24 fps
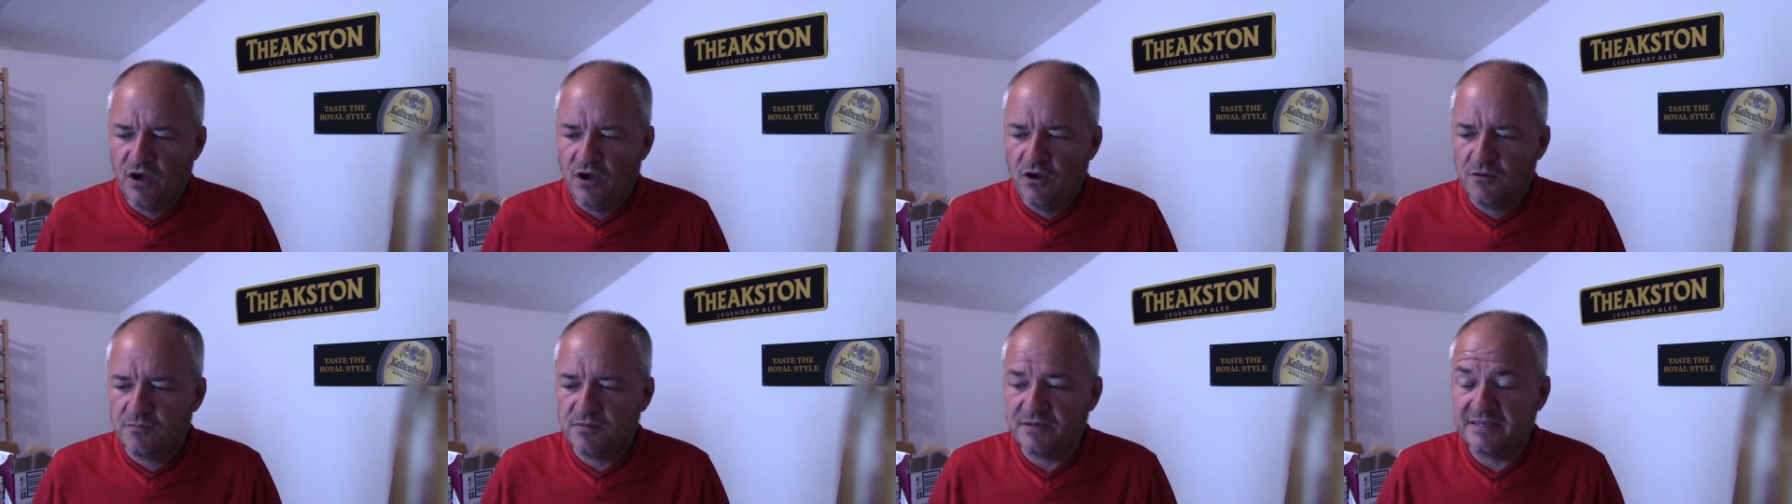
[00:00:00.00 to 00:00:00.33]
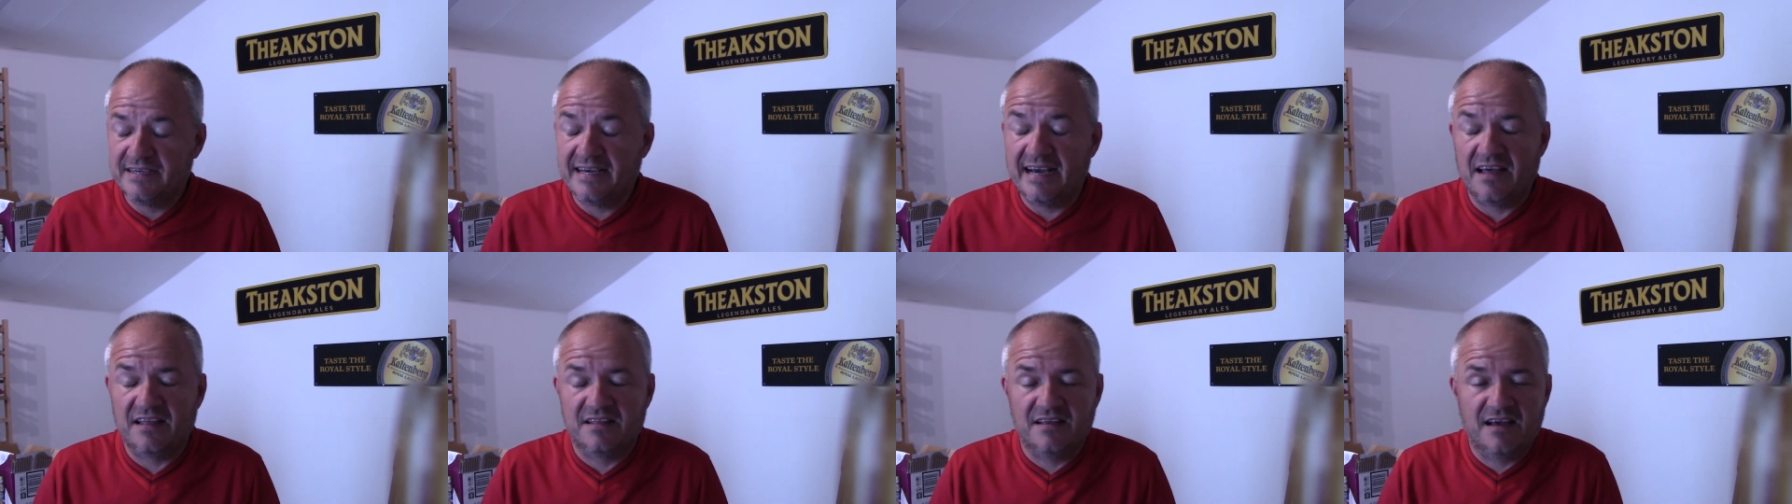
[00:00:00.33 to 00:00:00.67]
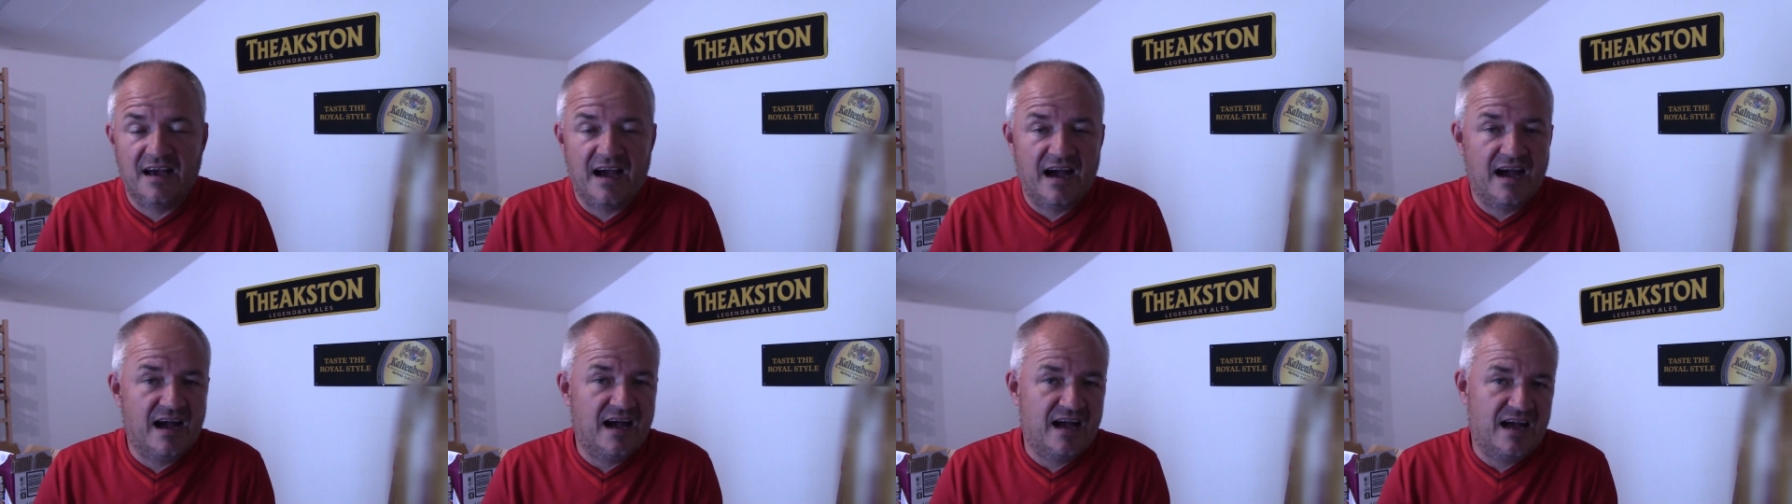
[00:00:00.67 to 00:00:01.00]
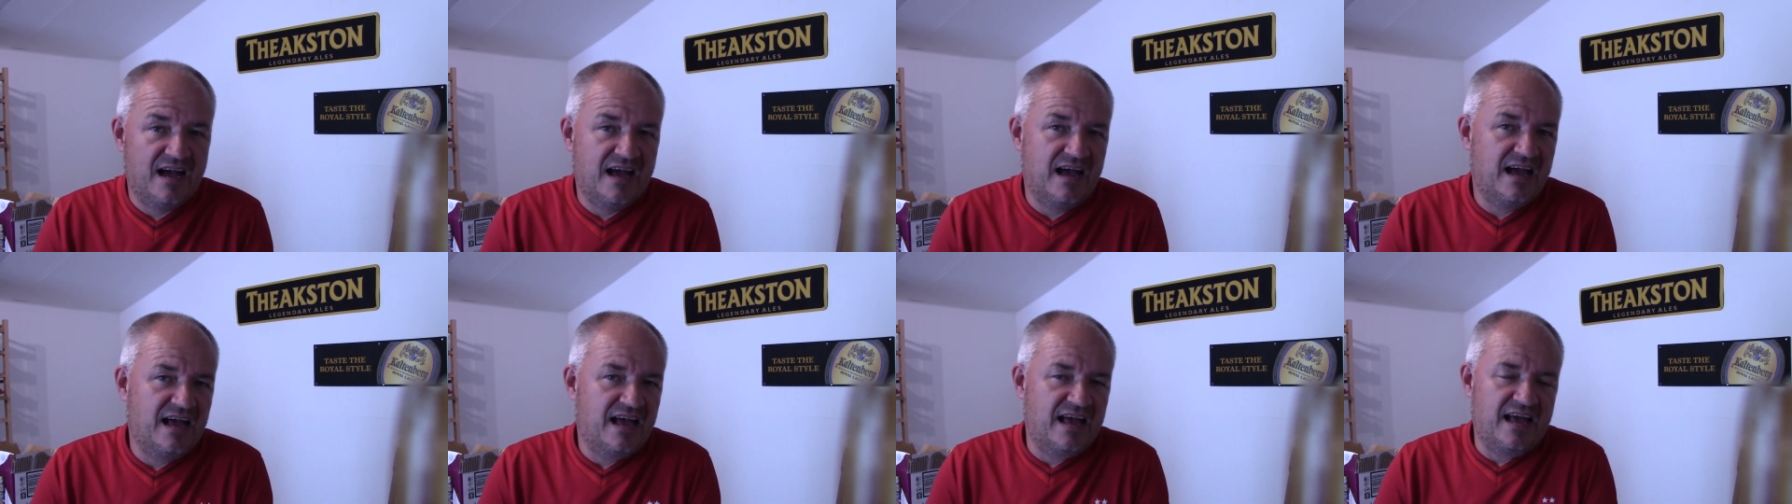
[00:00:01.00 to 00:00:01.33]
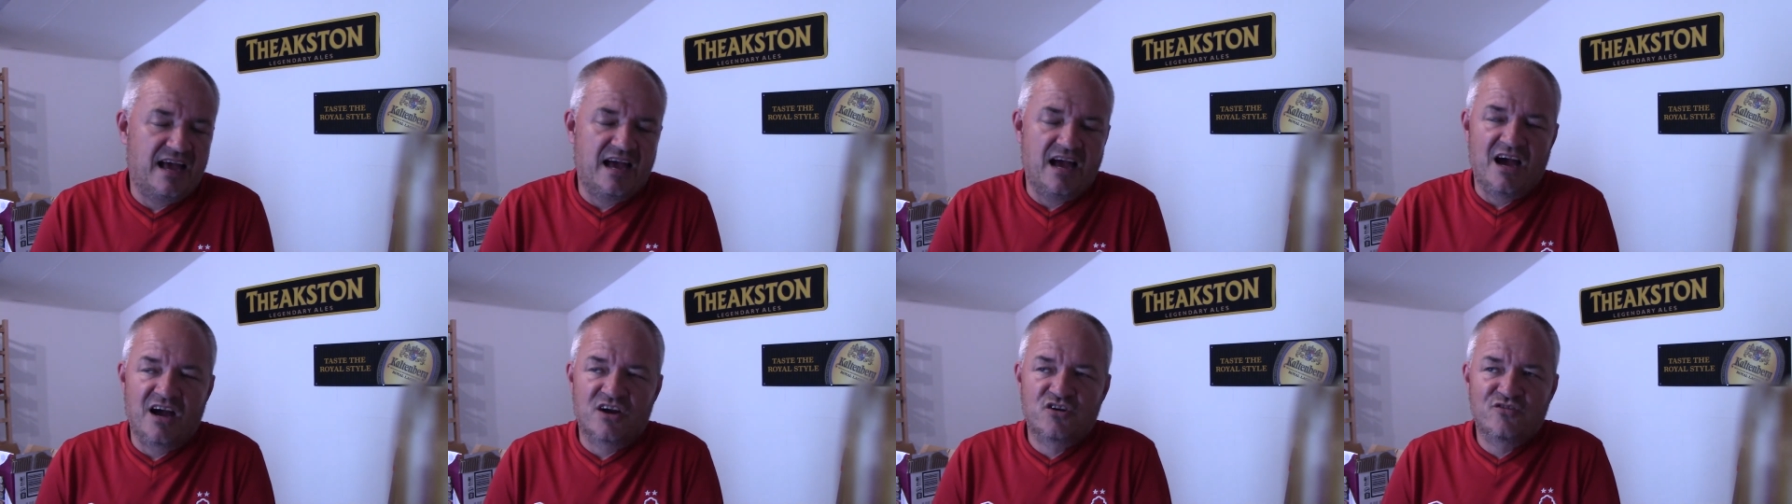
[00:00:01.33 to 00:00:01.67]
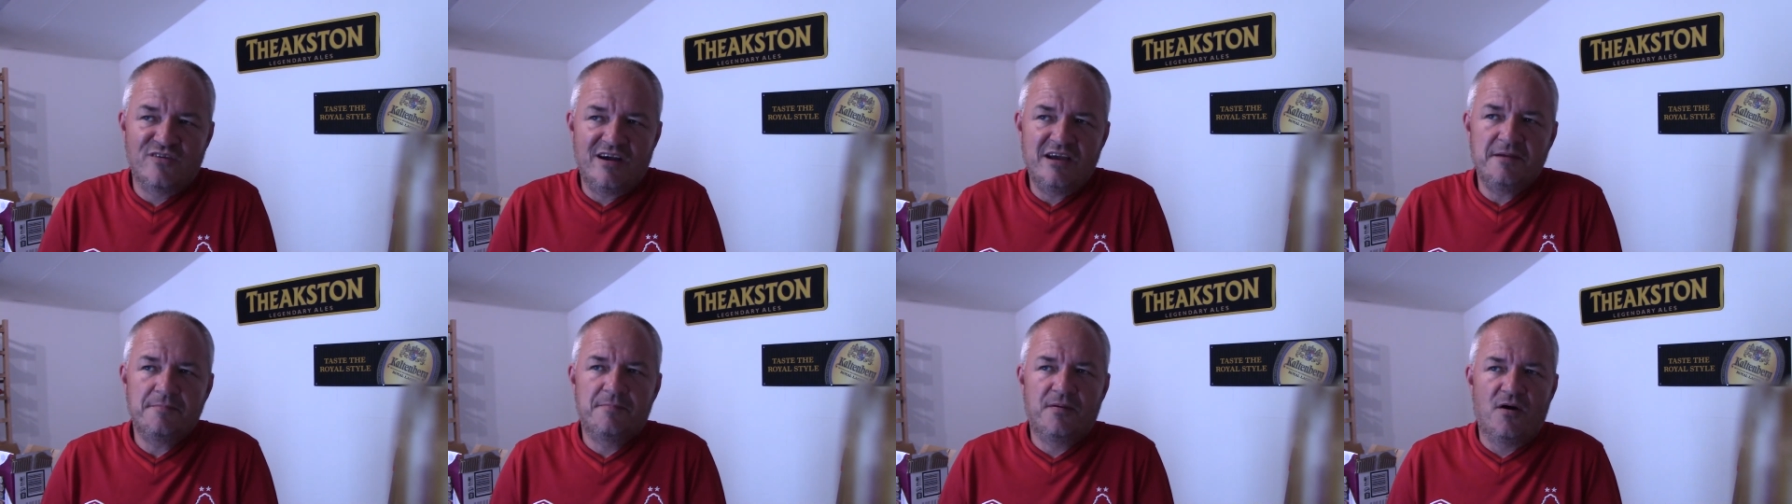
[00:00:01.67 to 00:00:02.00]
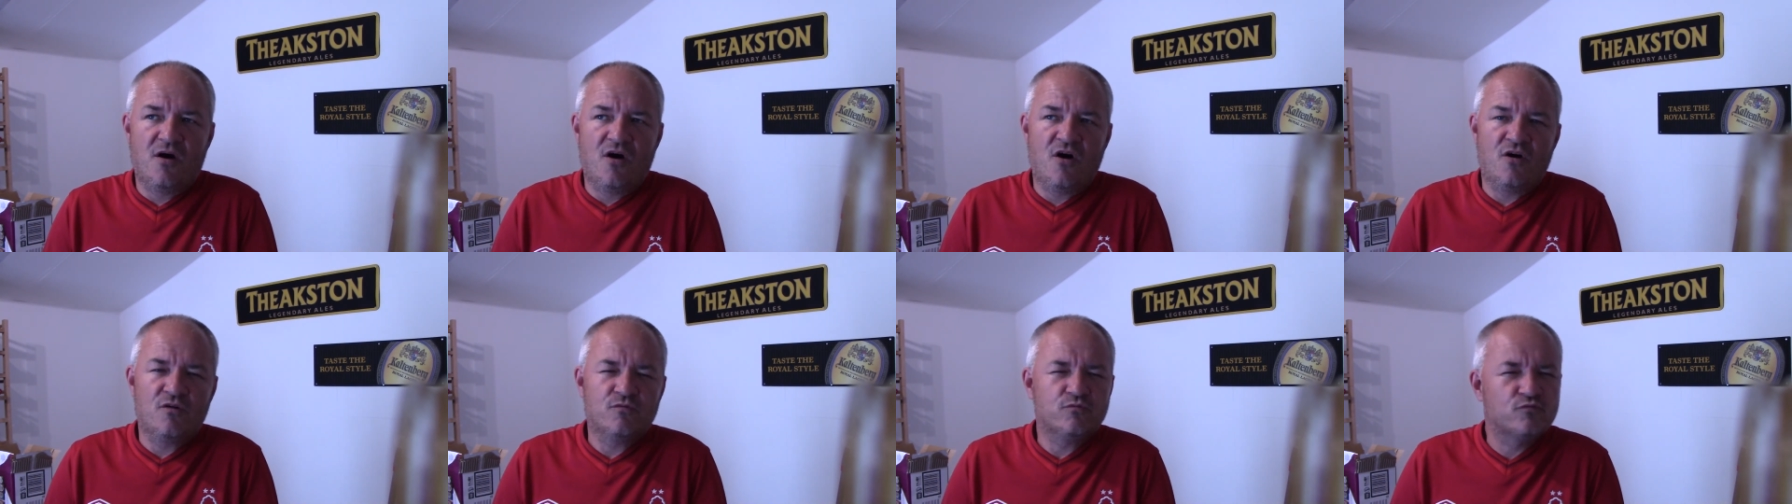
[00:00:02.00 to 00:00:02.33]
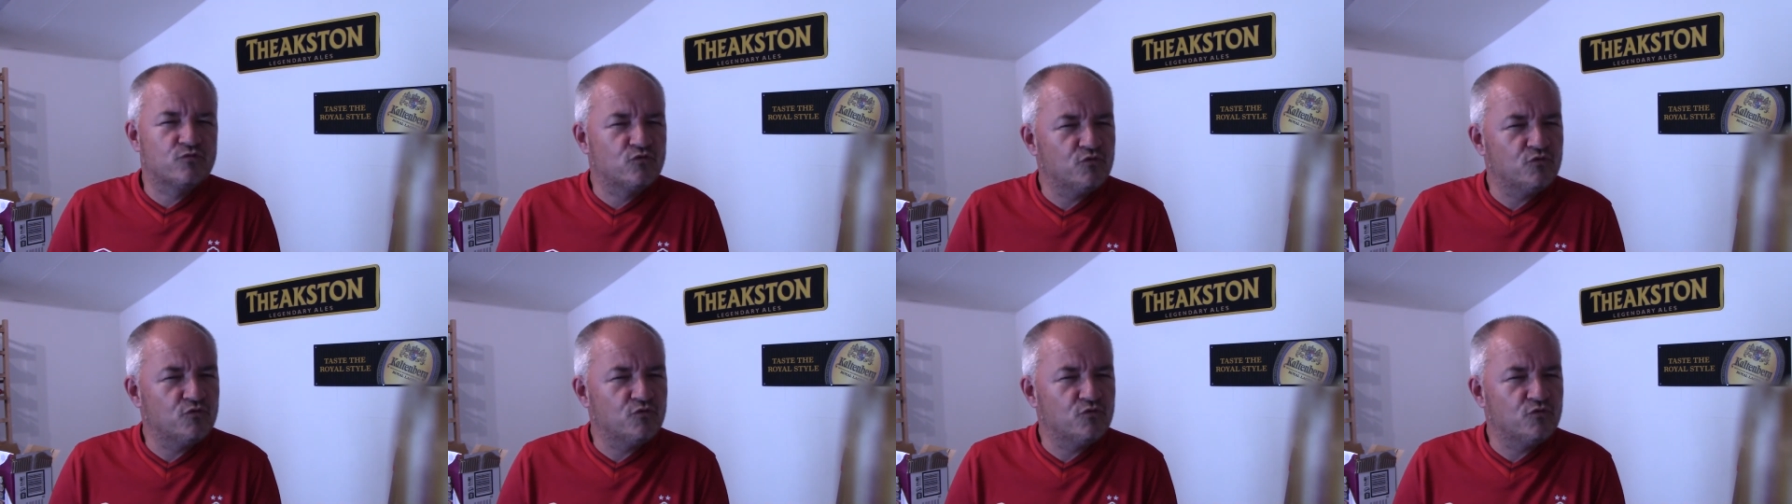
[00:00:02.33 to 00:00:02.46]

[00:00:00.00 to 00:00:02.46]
But yeah, a great park,